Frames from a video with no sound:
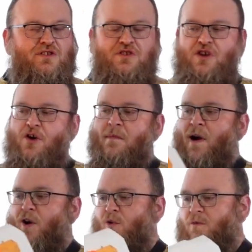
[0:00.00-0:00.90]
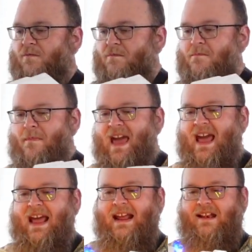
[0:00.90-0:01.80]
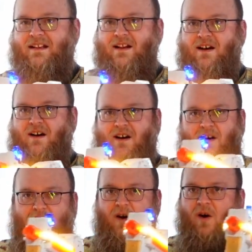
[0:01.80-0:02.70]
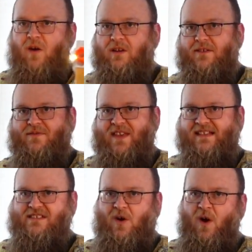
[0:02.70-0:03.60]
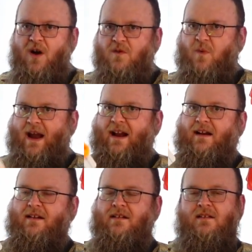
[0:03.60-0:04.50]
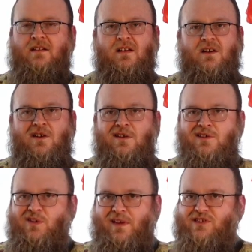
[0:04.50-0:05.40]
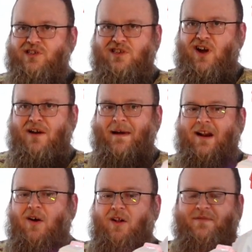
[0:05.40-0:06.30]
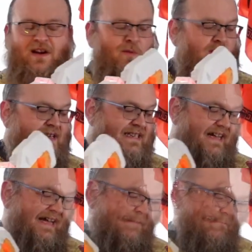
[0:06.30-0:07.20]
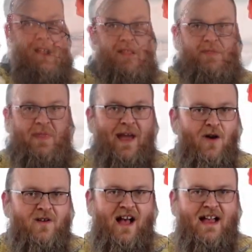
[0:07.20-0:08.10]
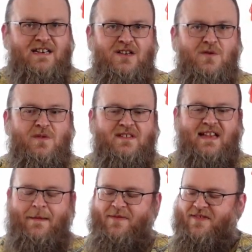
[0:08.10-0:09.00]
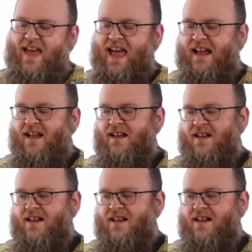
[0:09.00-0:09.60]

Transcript: Domo made all of this hardware. So let's just talk about all of it at one time. They all kind of do the same thing.